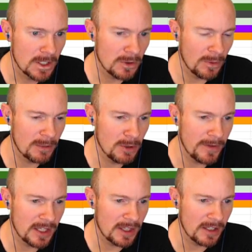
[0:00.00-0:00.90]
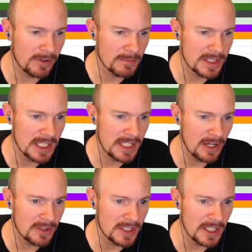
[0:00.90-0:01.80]
Do I want to move anything from C
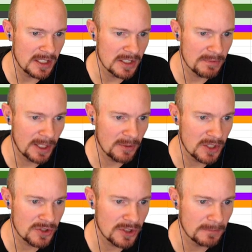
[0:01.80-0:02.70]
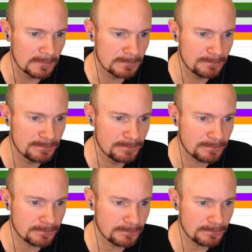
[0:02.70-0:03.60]
down to D is my question.
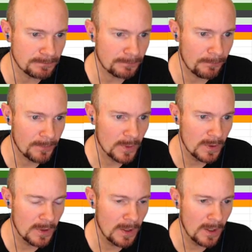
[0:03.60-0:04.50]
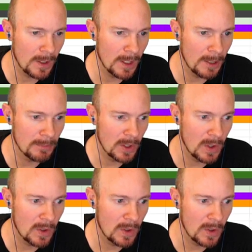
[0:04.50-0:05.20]
Um,